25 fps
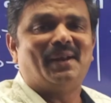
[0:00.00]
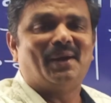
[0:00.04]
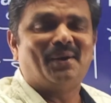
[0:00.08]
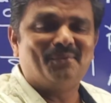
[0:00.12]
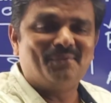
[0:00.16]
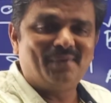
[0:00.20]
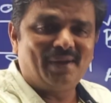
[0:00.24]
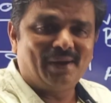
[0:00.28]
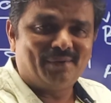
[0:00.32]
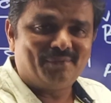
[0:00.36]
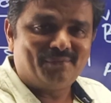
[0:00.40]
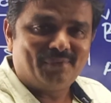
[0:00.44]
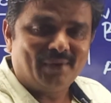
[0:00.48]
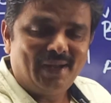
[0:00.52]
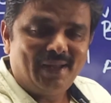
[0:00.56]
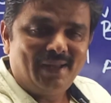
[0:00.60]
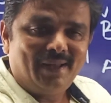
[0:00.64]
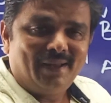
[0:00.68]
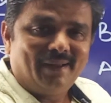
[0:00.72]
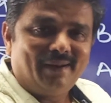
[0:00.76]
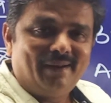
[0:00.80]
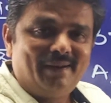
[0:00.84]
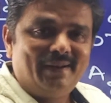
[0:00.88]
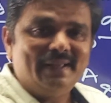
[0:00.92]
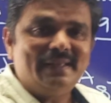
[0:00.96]
Now we have
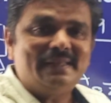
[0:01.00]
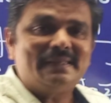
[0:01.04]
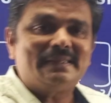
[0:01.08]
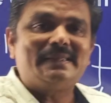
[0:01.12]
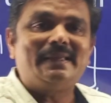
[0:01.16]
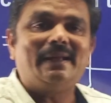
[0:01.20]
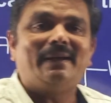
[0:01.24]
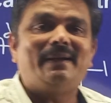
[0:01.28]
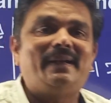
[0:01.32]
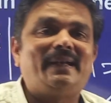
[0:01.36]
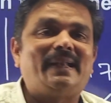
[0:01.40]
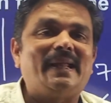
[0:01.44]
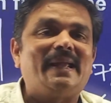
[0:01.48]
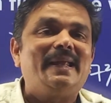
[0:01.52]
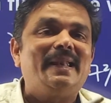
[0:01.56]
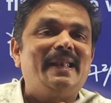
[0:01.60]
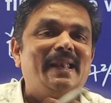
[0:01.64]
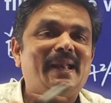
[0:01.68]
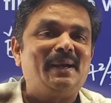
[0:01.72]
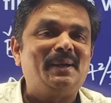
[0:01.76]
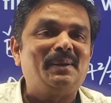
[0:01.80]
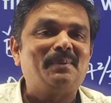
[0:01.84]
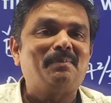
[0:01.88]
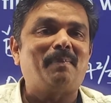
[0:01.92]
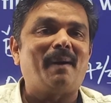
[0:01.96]
reached the tail
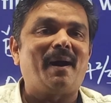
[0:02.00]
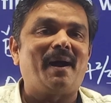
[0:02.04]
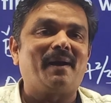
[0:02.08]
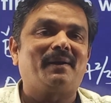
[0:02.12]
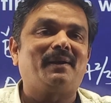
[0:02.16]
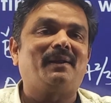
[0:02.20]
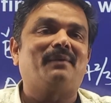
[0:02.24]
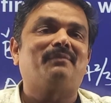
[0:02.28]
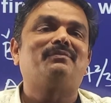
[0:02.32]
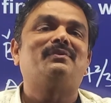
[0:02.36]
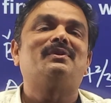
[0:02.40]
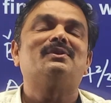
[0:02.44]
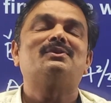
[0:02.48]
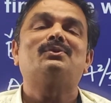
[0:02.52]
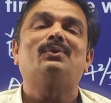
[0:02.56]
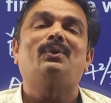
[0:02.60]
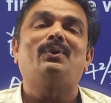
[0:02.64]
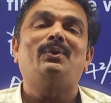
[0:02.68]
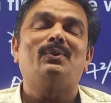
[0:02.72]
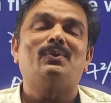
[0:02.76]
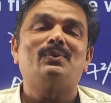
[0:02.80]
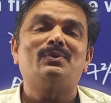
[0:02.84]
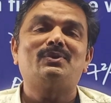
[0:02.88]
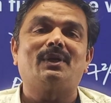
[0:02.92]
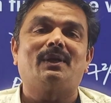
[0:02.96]
end part of the
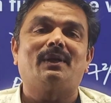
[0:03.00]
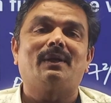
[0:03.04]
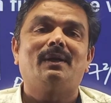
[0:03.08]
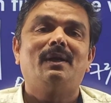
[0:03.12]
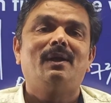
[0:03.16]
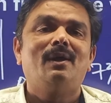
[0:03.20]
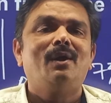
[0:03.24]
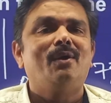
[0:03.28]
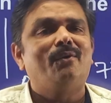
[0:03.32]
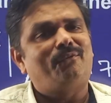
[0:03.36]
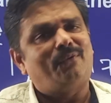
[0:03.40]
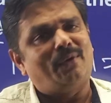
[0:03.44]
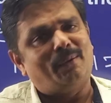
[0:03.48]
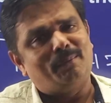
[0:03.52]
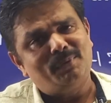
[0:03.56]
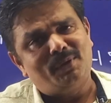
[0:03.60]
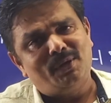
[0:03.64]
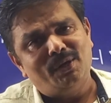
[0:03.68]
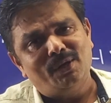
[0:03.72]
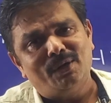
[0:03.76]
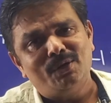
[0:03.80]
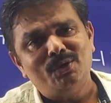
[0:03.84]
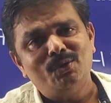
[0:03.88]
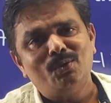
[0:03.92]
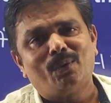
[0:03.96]
solution. From
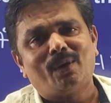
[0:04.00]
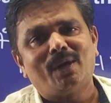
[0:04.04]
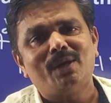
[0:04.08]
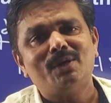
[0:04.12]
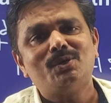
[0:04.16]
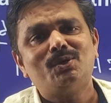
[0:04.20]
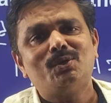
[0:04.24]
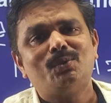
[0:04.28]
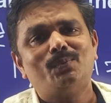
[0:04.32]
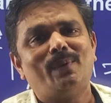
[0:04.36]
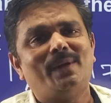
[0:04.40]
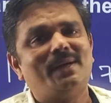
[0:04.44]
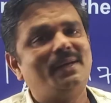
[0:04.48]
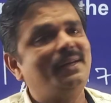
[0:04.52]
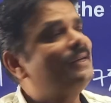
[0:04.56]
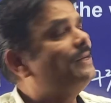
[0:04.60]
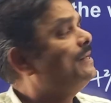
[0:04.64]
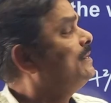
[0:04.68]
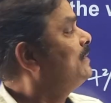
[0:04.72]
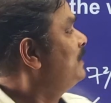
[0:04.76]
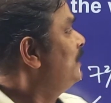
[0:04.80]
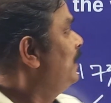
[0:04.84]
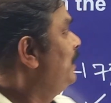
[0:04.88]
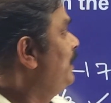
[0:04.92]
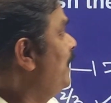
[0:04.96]
here you can do very
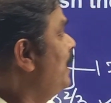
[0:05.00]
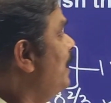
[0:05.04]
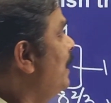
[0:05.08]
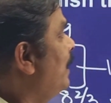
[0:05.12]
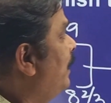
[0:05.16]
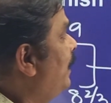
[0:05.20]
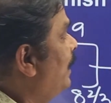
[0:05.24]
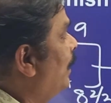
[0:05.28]
easily.